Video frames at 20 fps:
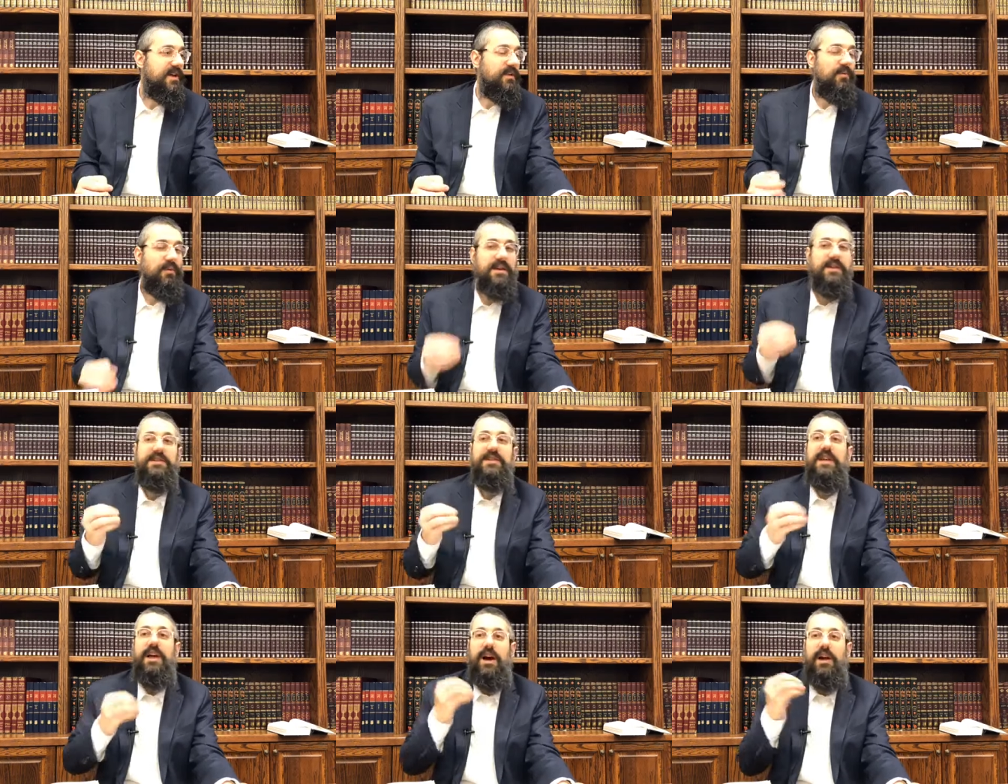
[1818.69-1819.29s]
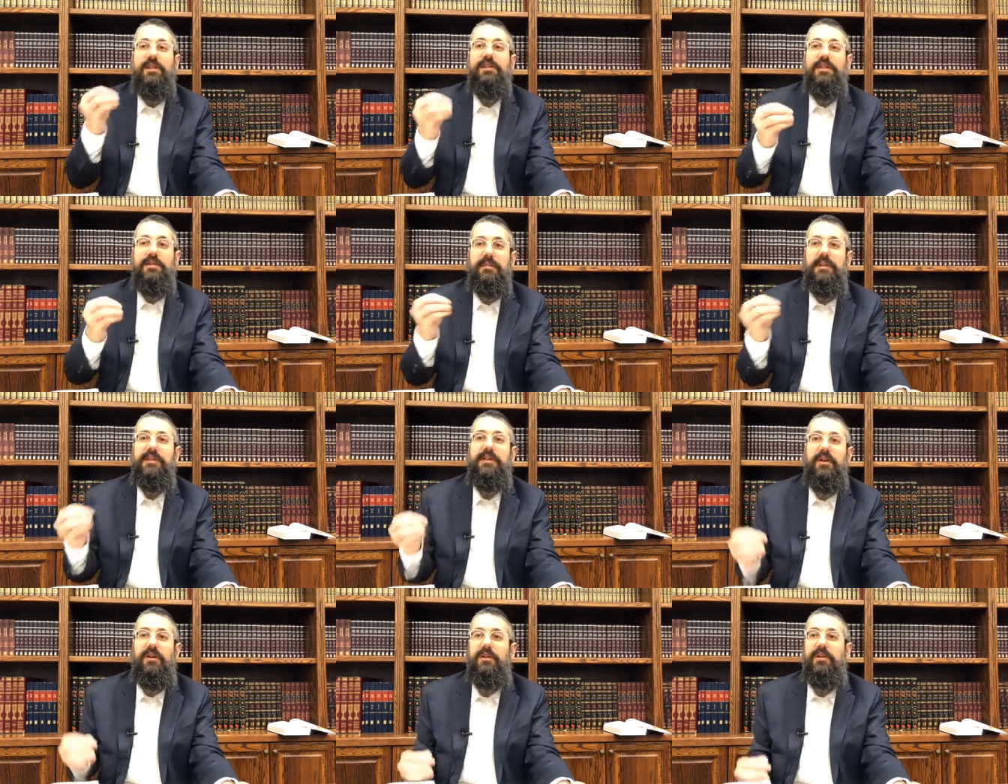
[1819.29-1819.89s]
What is the
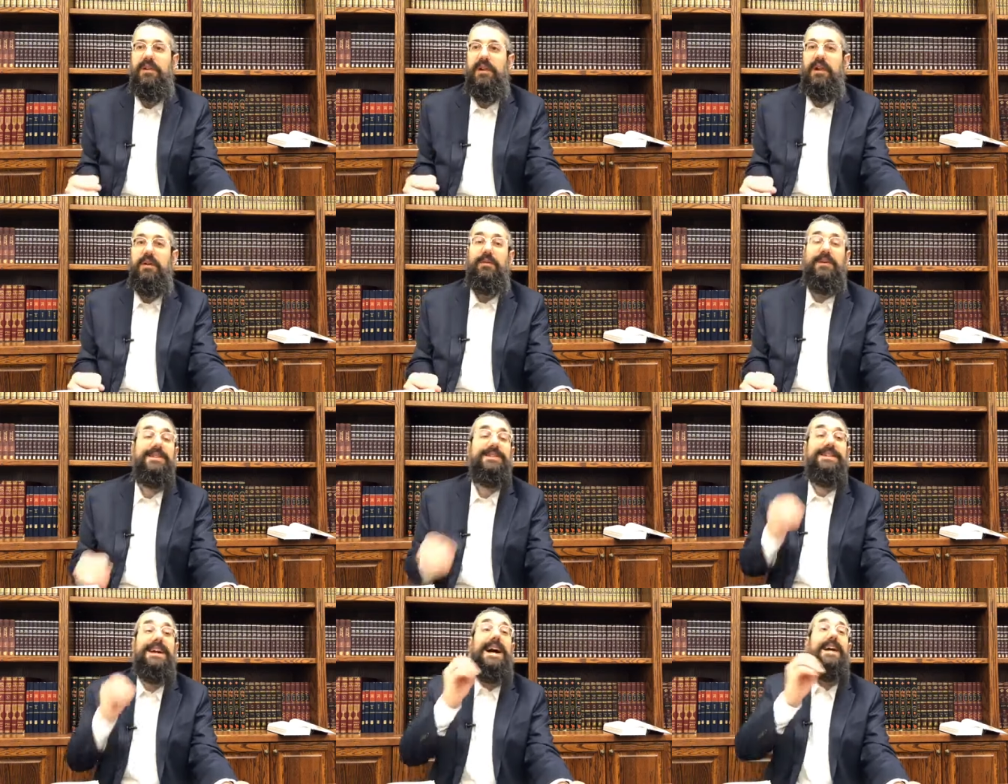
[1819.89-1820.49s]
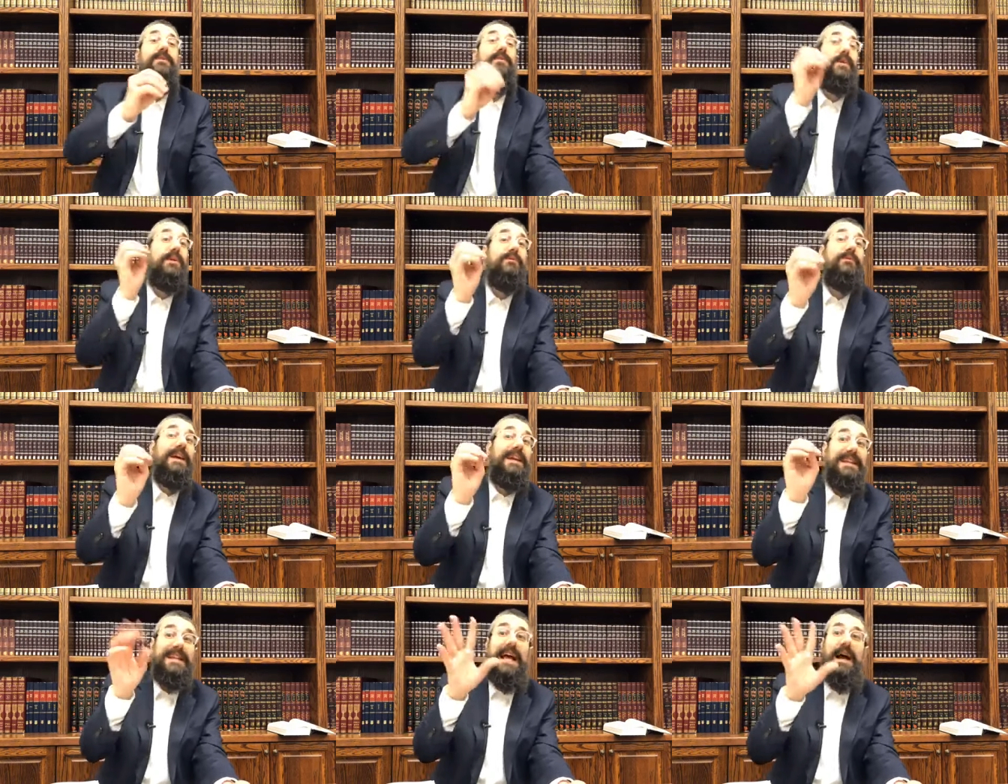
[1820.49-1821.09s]
ultimate goal? What does God want
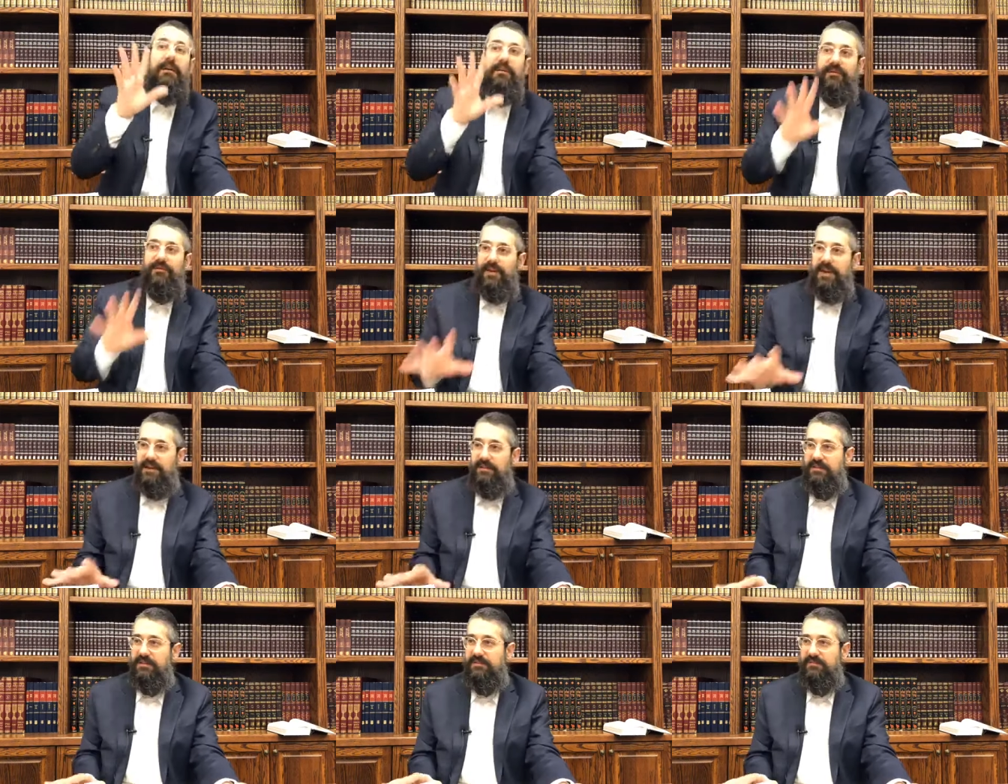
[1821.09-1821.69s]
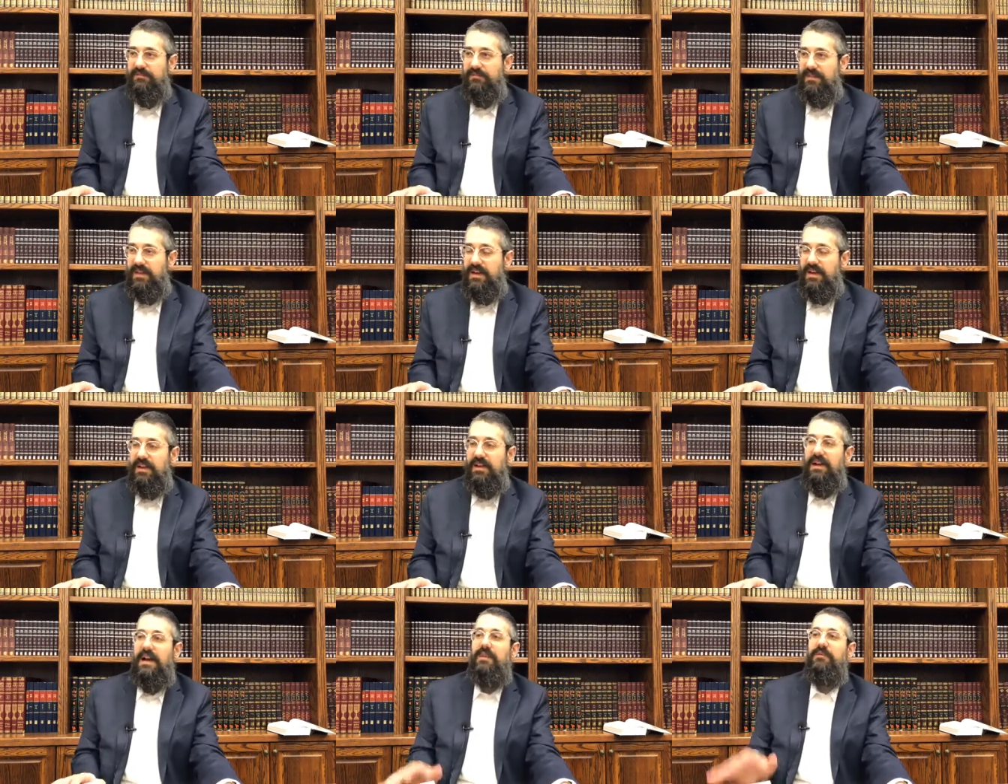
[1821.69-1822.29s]
right now, in fact?
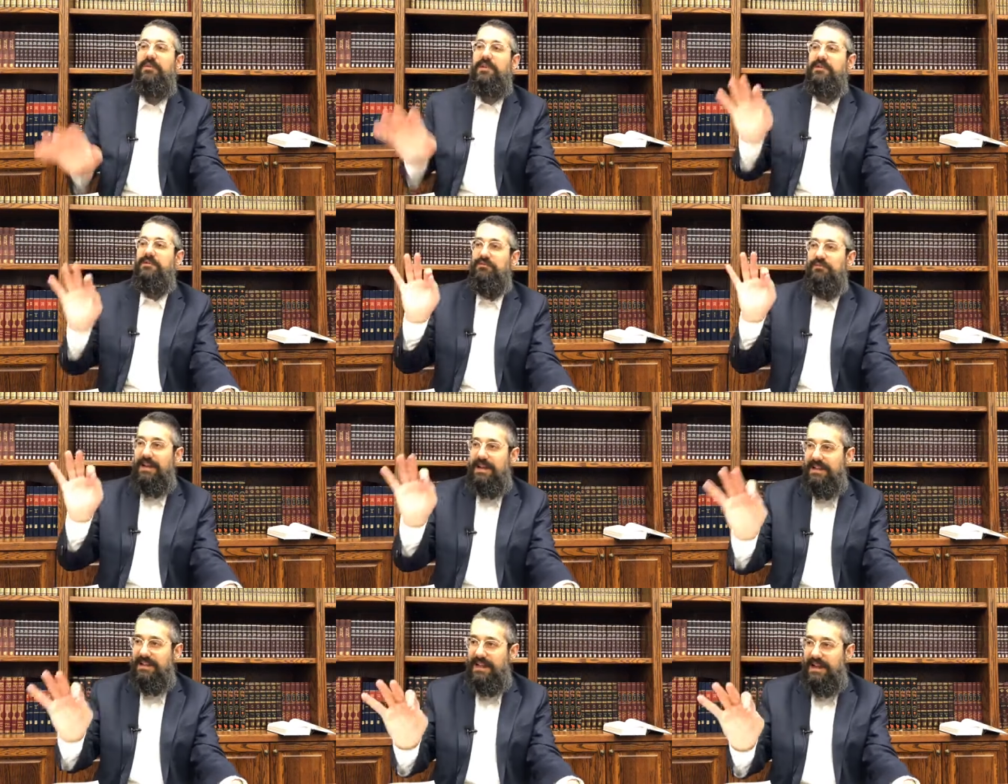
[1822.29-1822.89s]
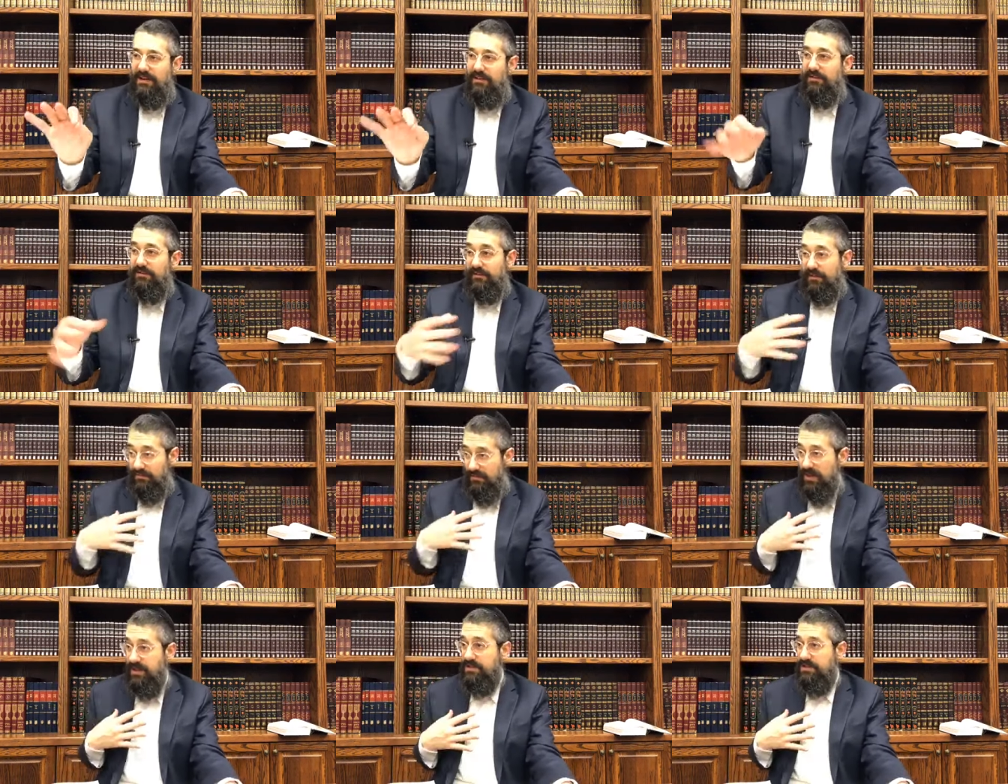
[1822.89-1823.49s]
God wants right now
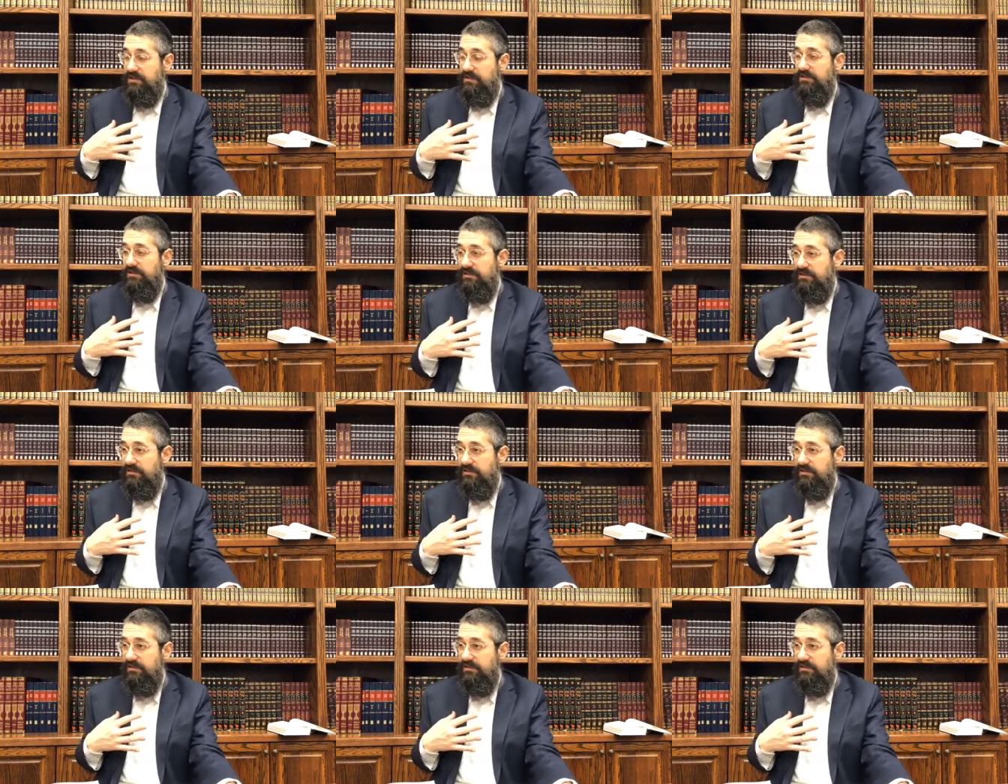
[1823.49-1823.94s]
from us